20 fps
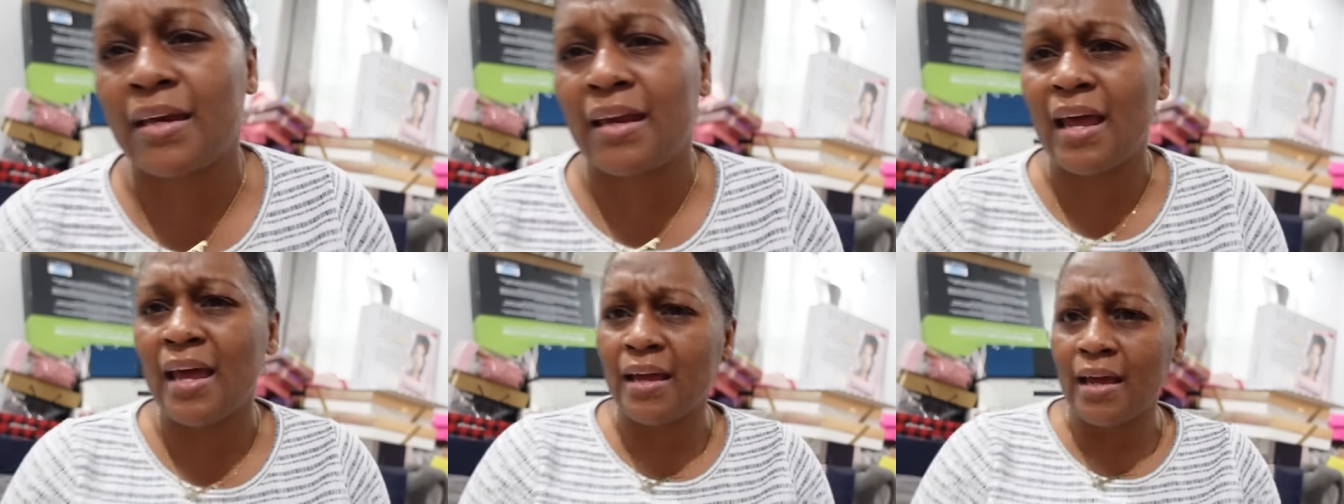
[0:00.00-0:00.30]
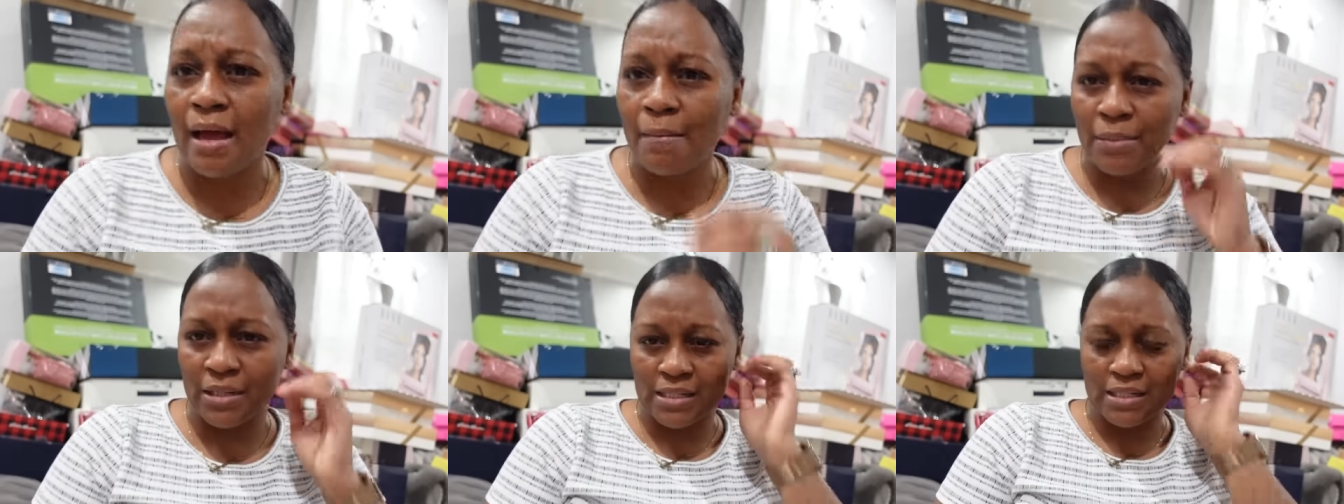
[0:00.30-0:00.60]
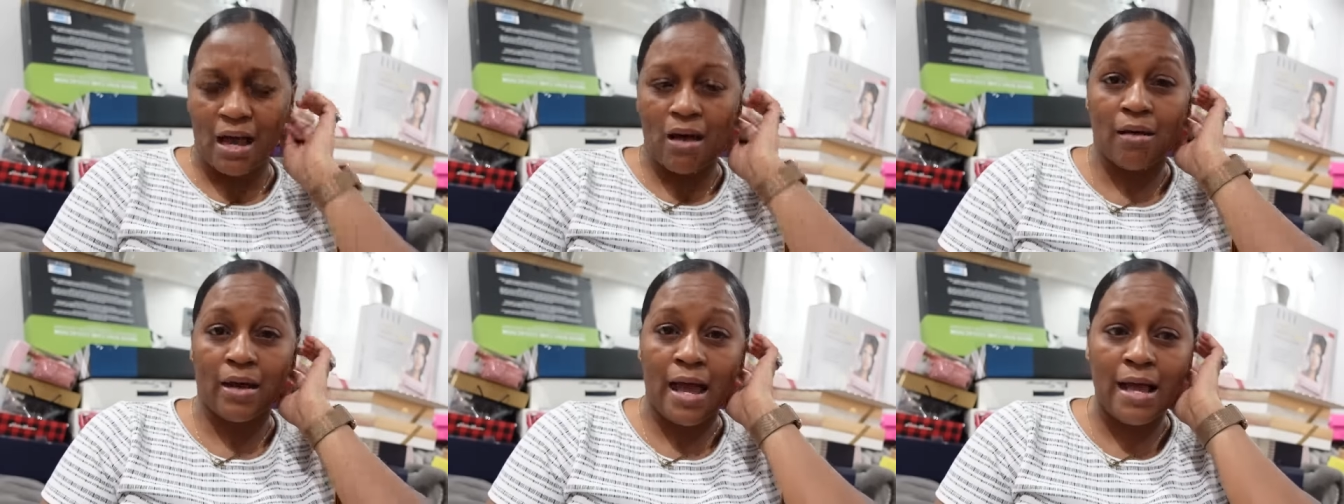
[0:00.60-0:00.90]
Dang, I've been
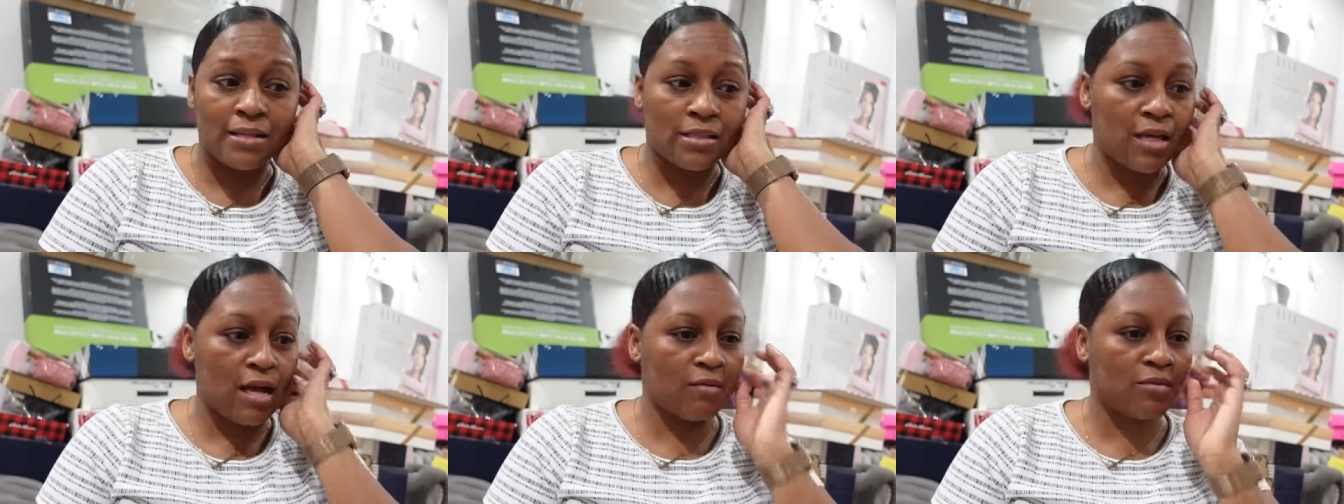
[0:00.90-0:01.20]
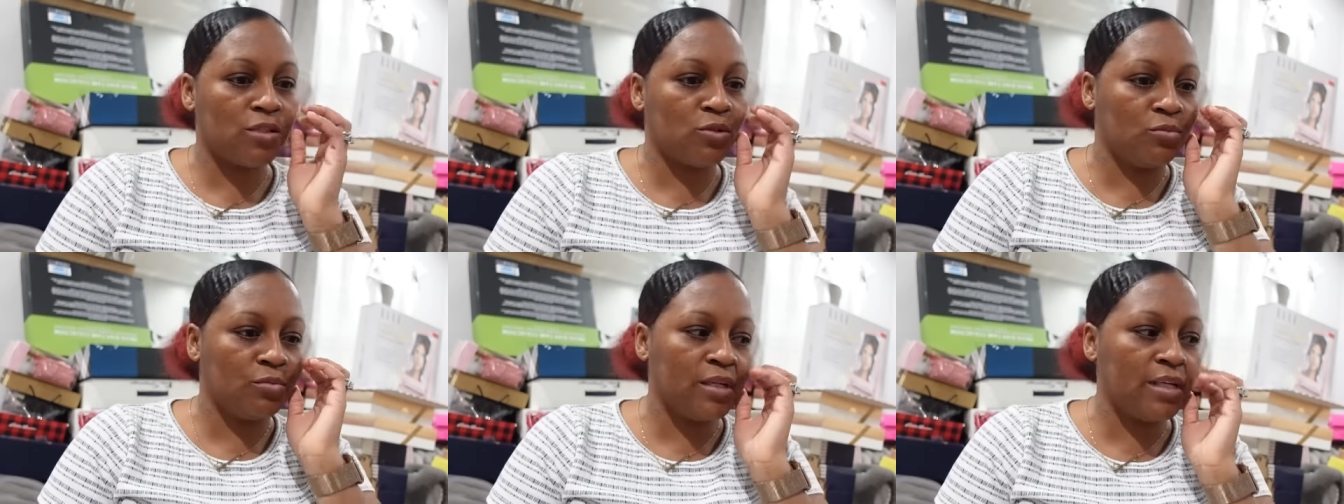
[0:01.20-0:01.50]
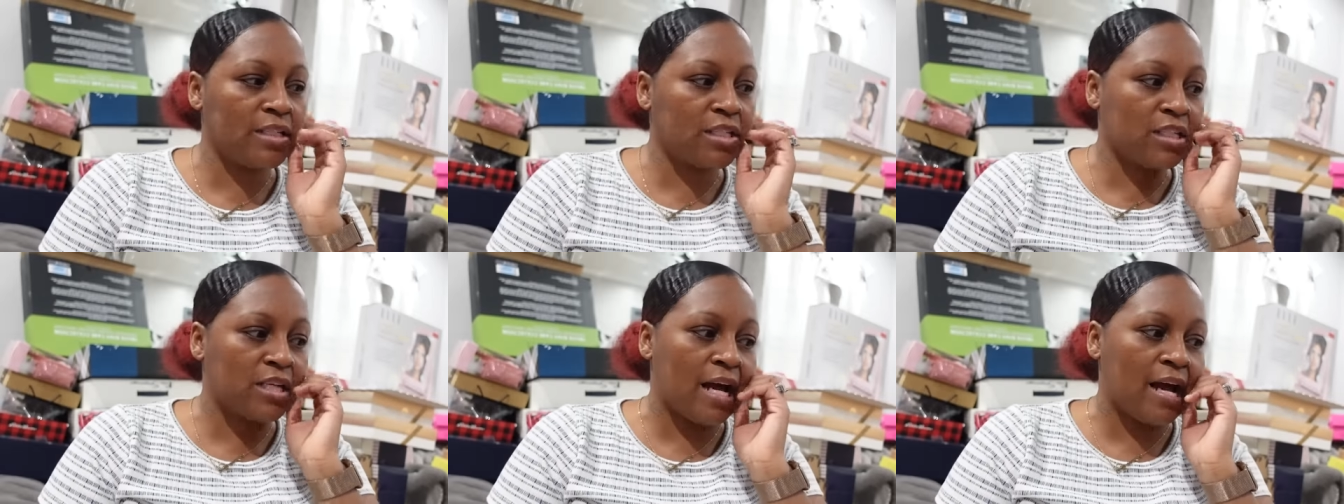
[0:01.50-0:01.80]
talking. I talk too
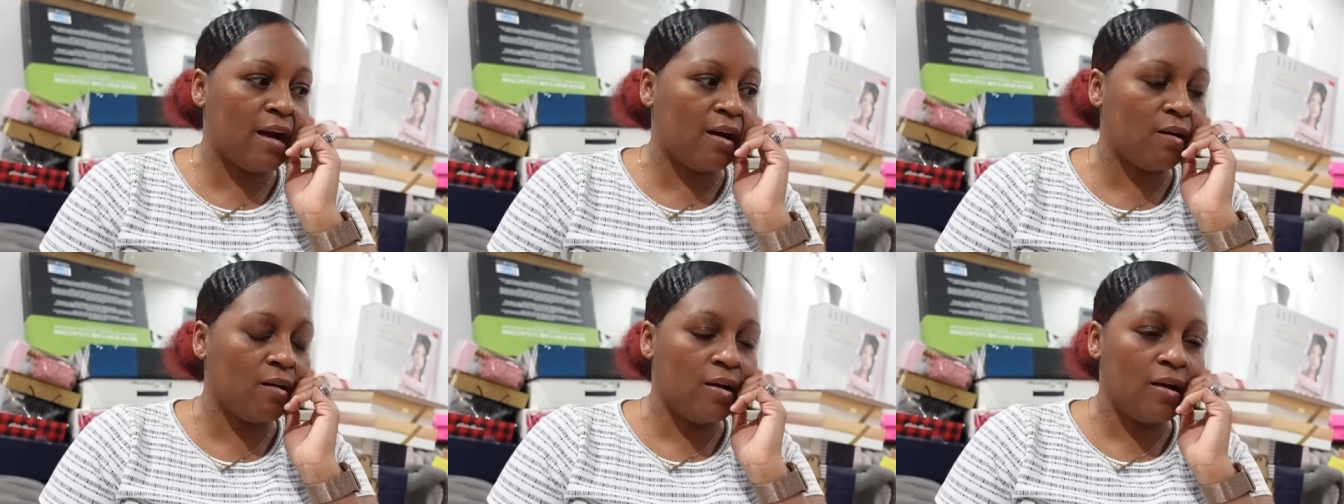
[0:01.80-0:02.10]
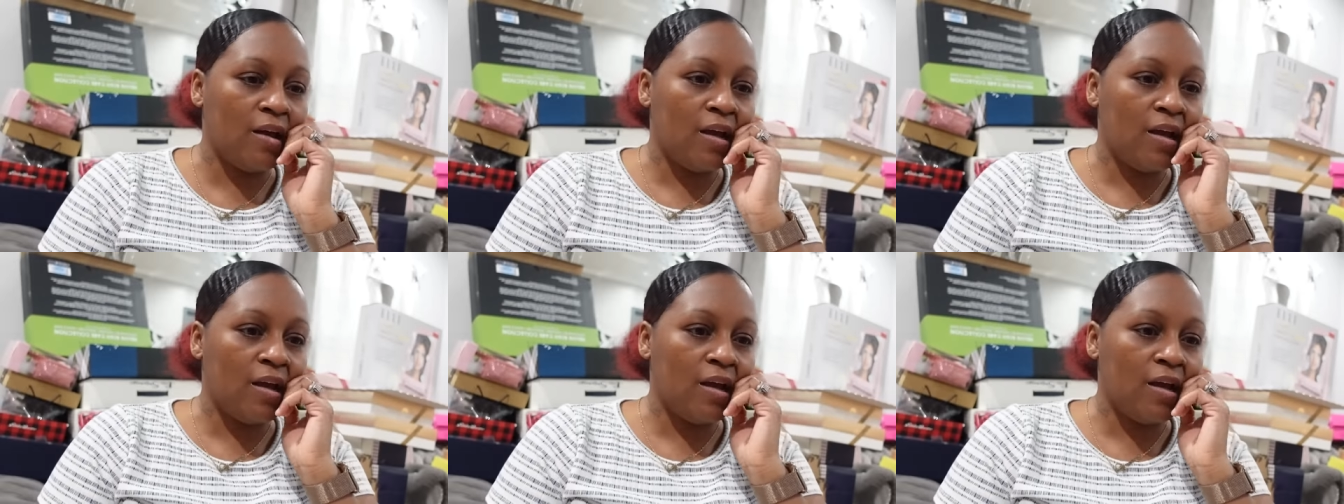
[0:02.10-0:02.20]
much, y'all.